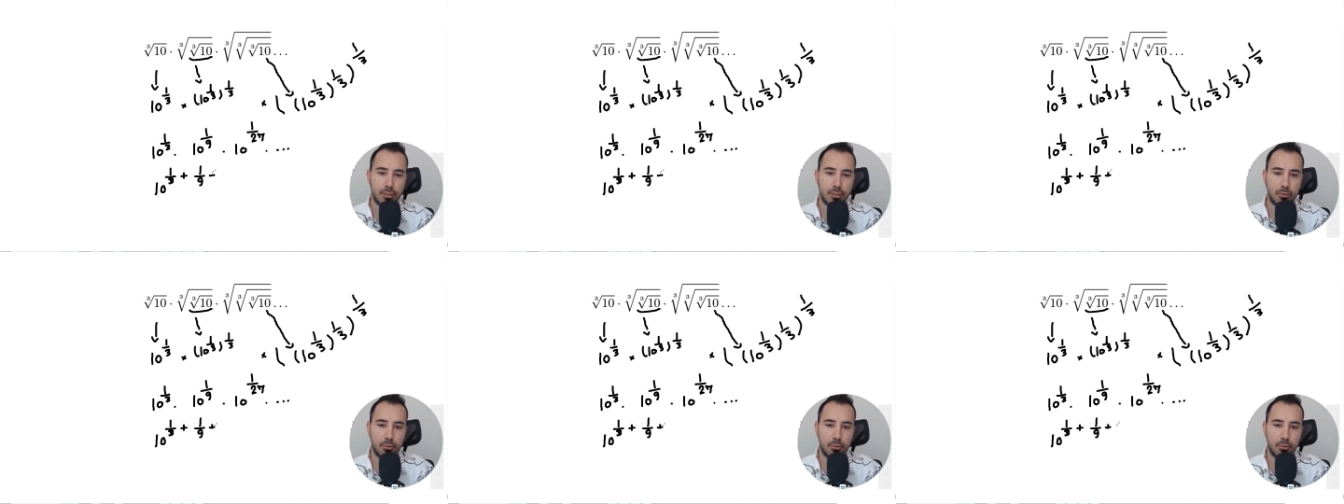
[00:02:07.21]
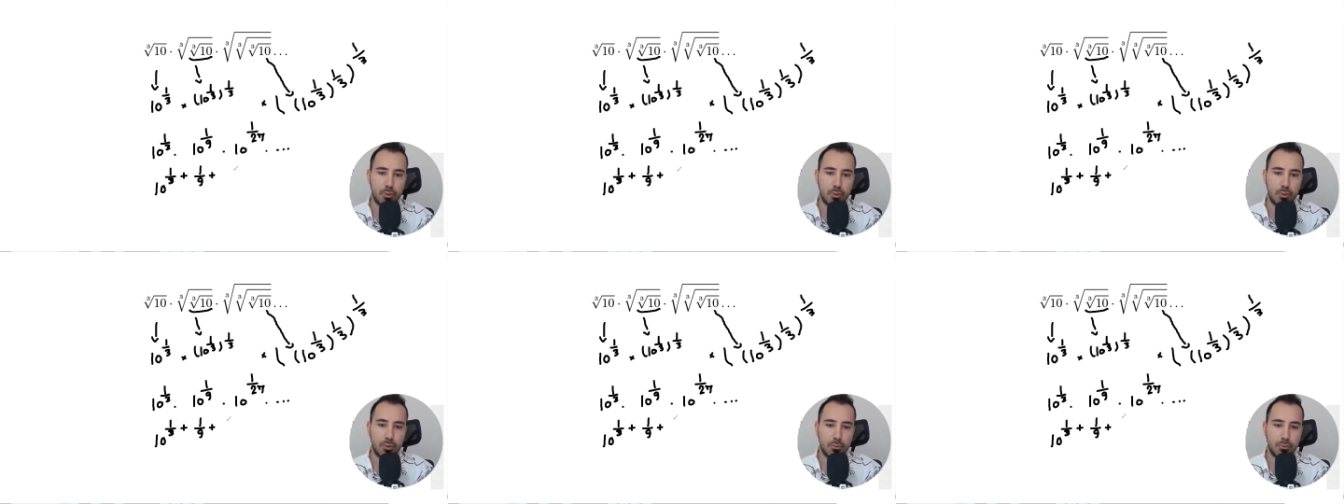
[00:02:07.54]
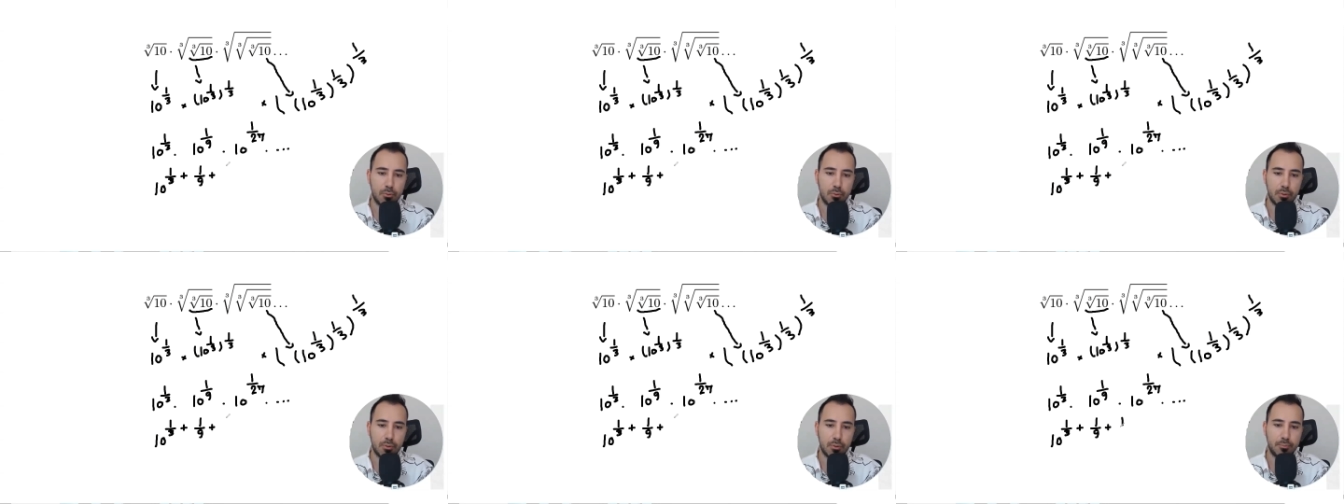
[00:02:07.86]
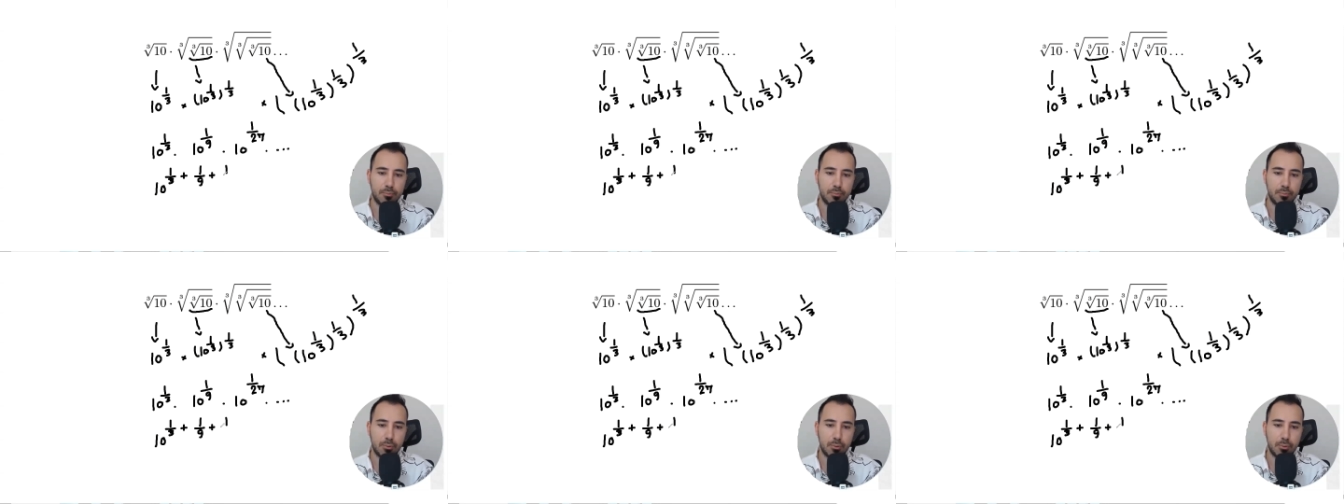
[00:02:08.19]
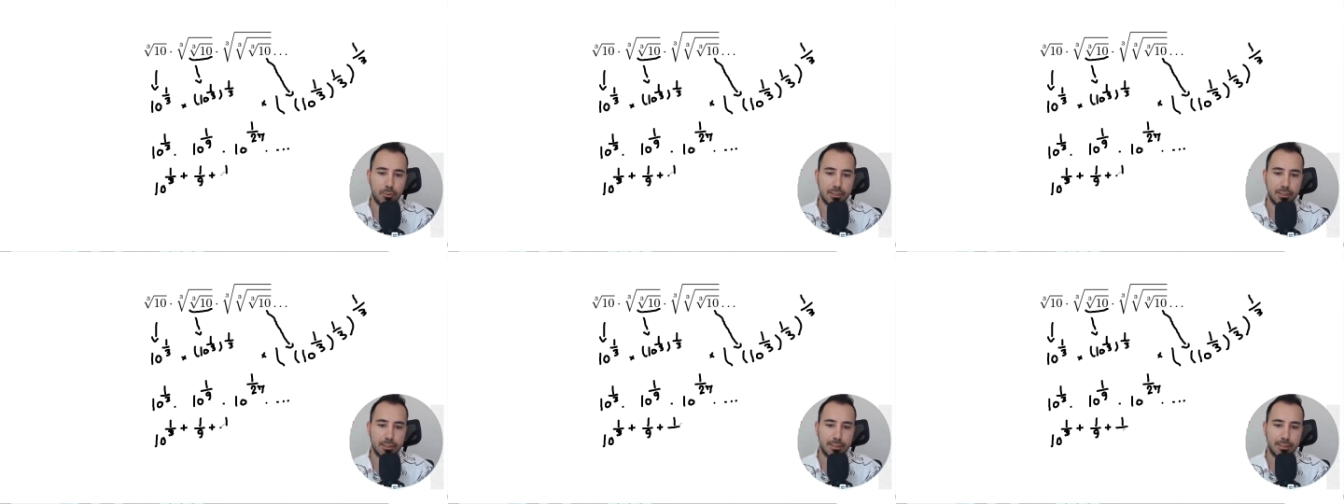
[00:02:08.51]
1 over
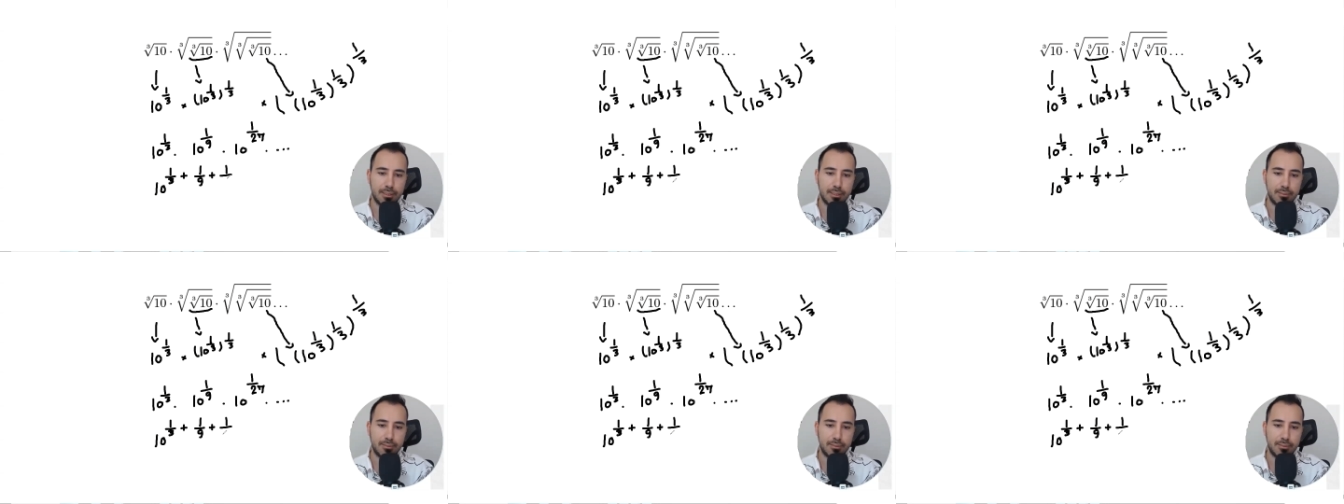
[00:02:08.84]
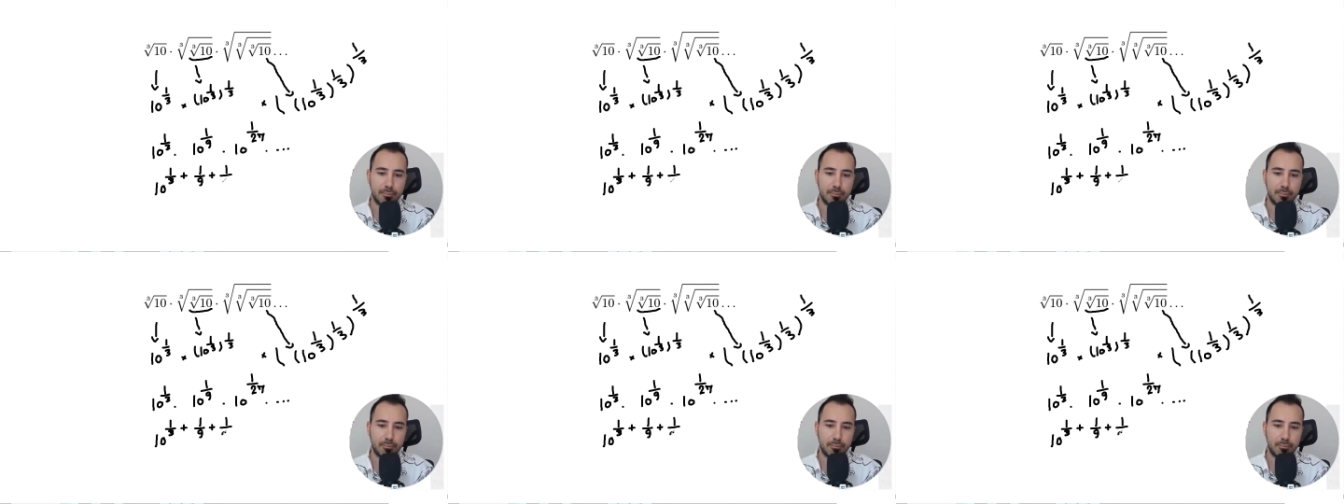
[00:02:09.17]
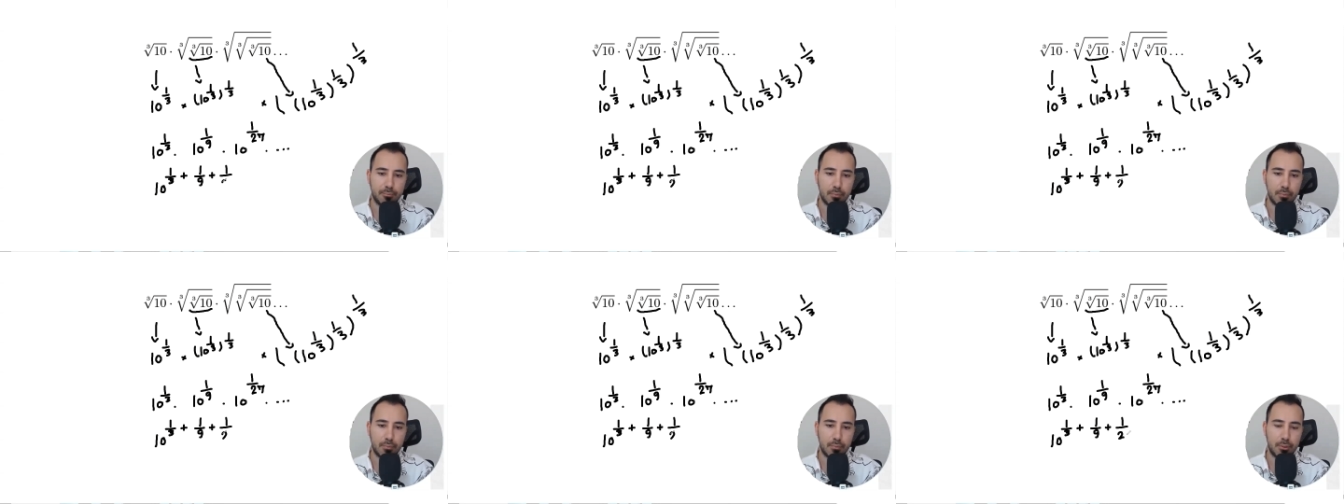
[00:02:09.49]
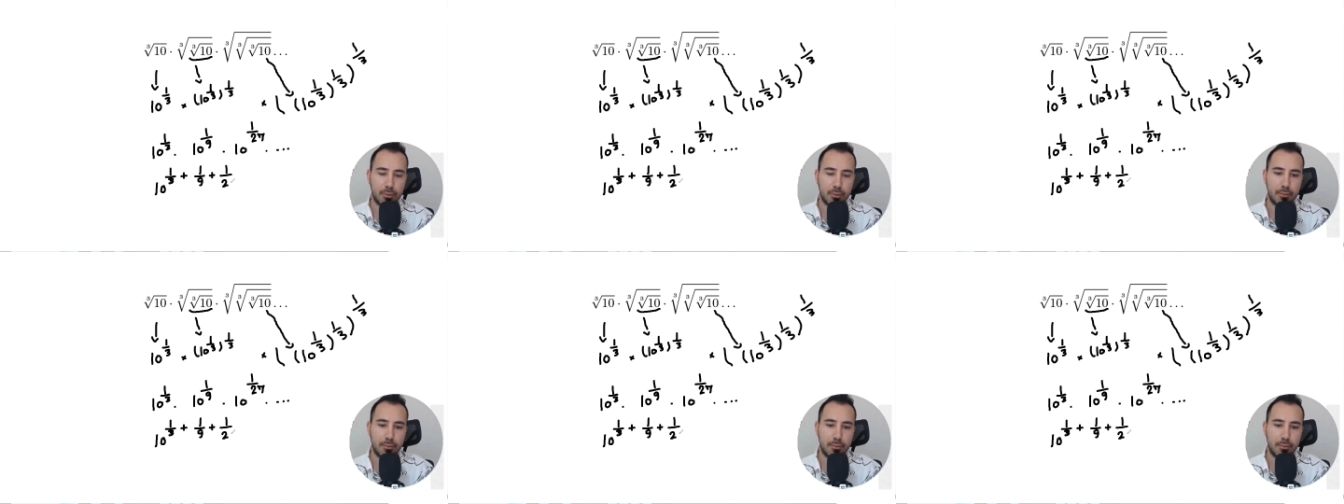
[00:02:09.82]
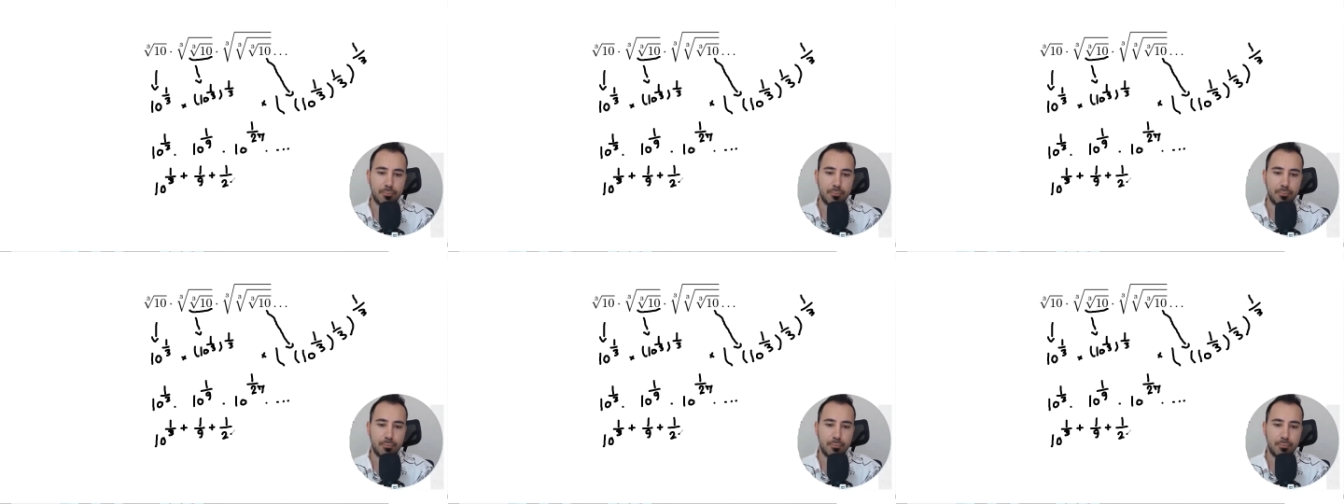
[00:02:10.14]
27. Okay.